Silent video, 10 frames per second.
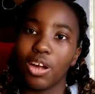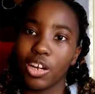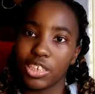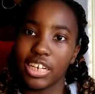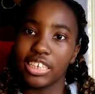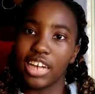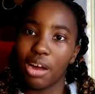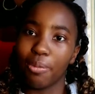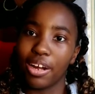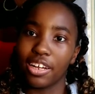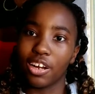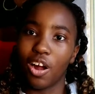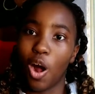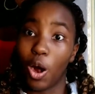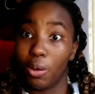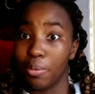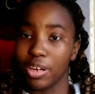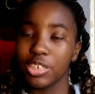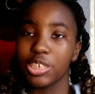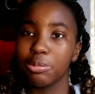Urza is not wearing her
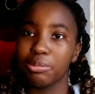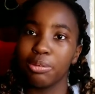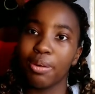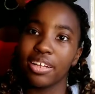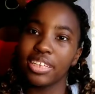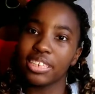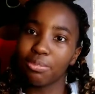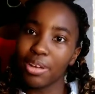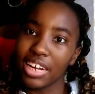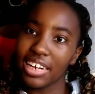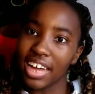armor. She's supposed to be wearing this really